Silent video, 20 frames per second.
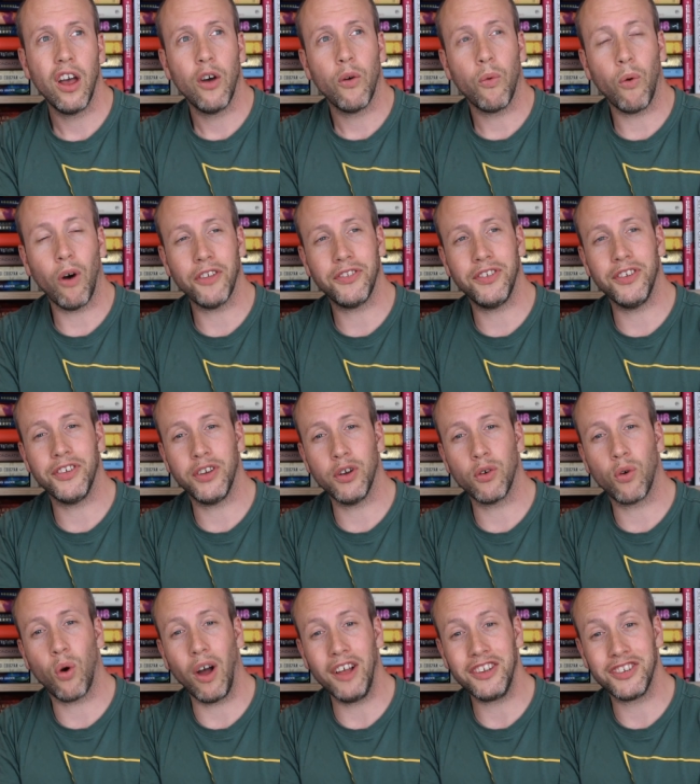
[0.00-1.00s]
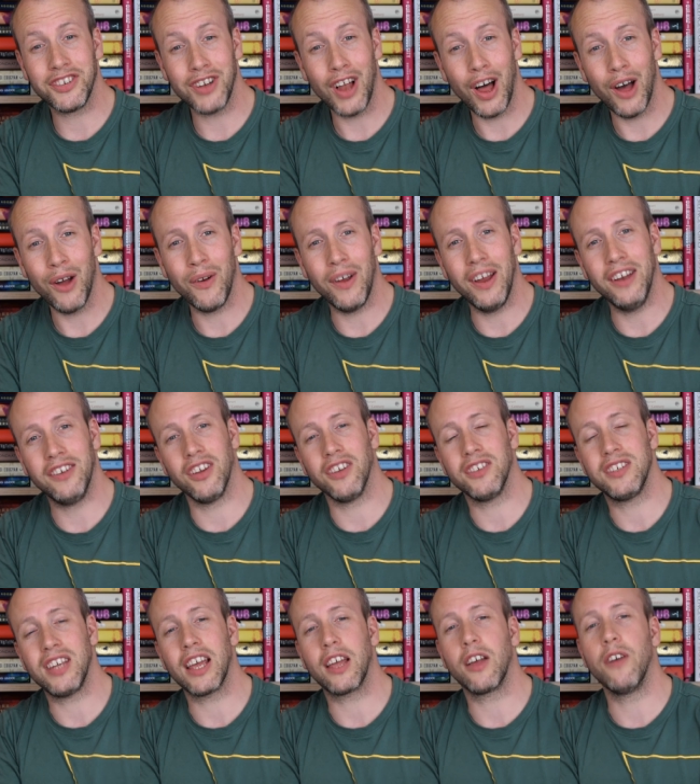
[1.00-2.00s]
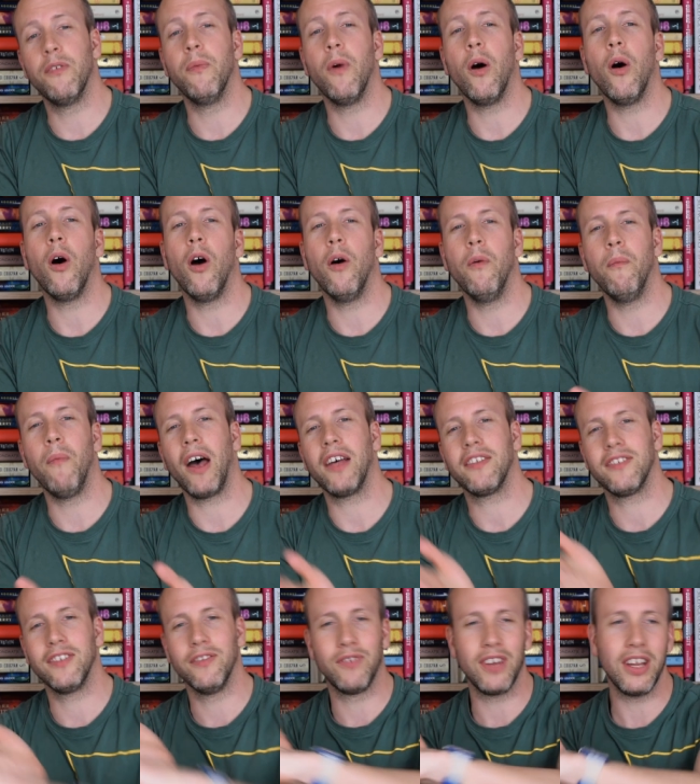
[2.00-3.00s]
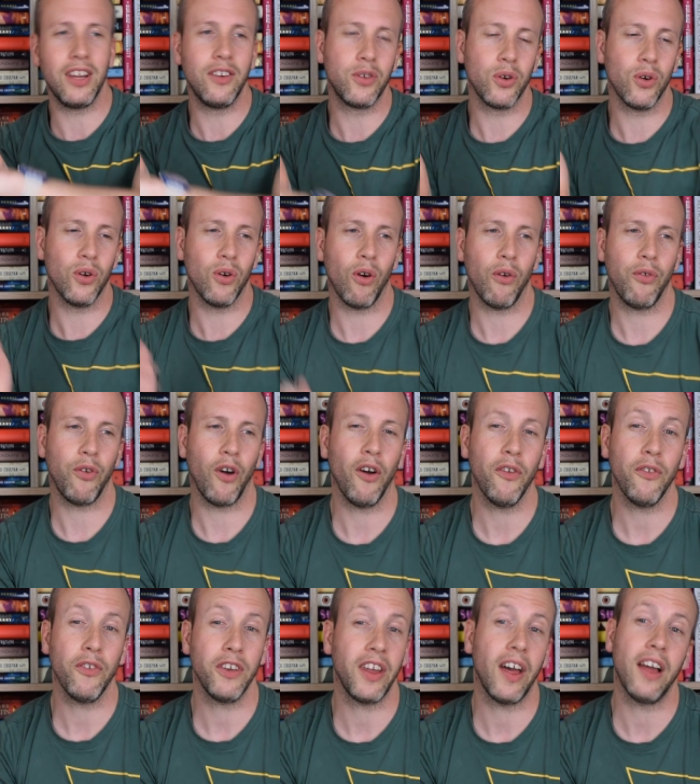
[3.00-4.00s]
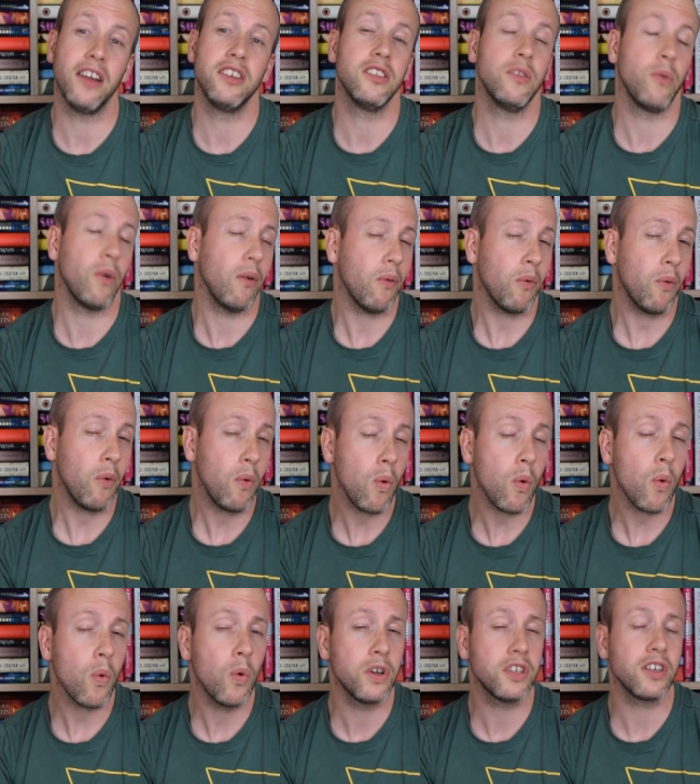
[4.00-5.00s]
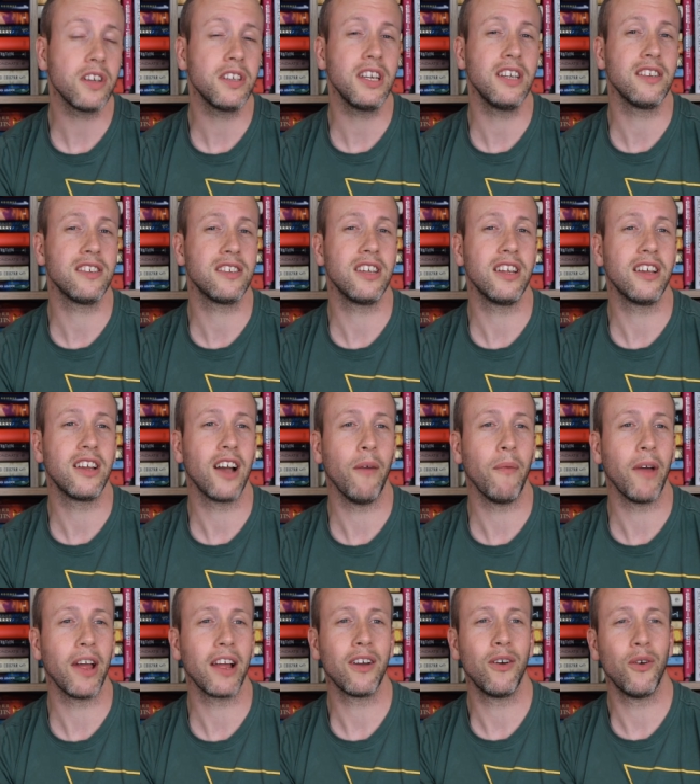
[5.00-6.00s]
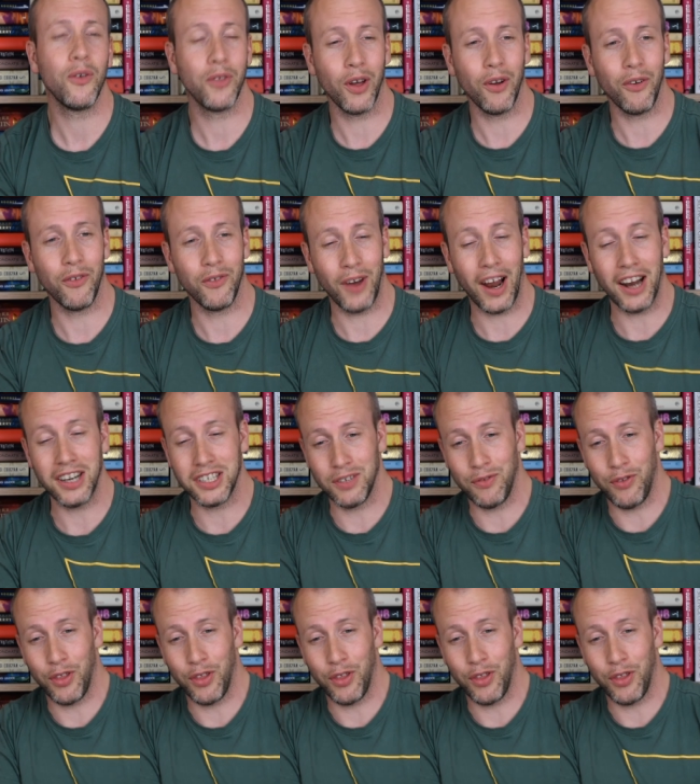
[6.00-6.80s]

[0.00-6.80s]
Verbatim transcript: whilst it's still quite slow it does take a, a massive detour off on a tangent which I didn't see coming, although actually